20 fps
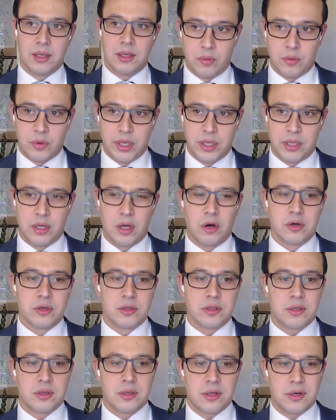we
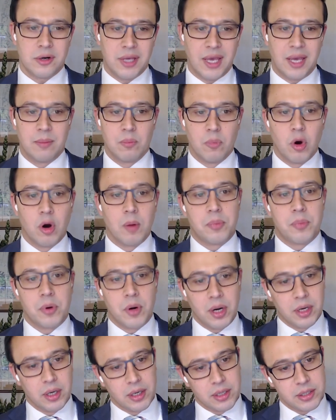don't create more
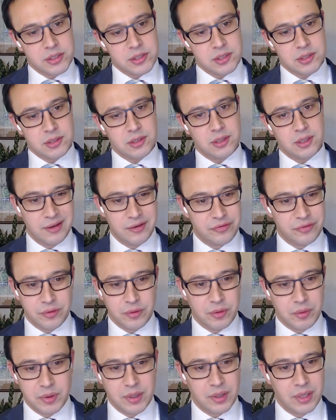products if
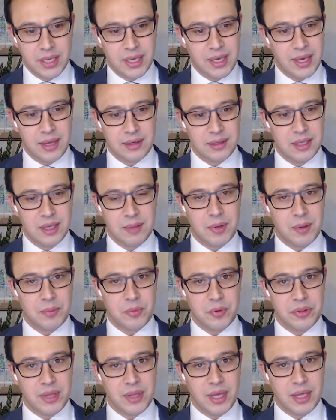we really can't keep
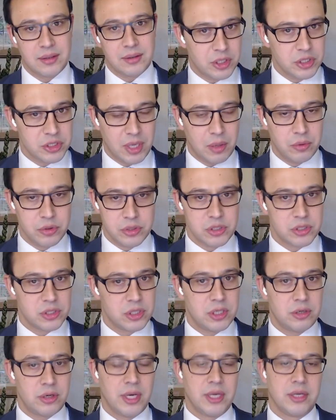up with that, because that would
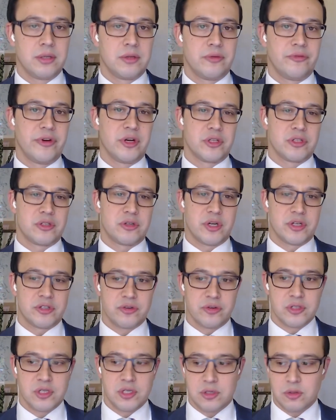just create a very
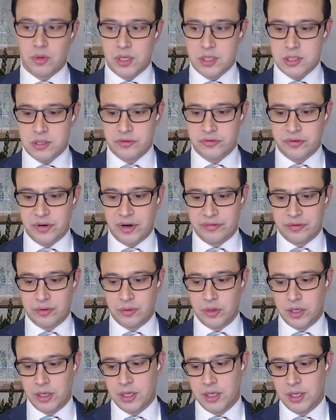stressful situation for
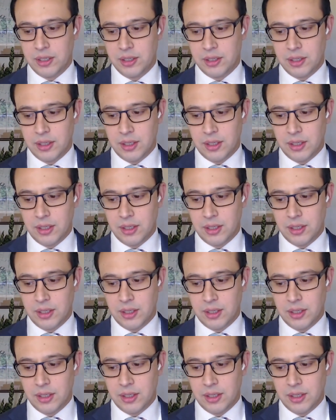everyone.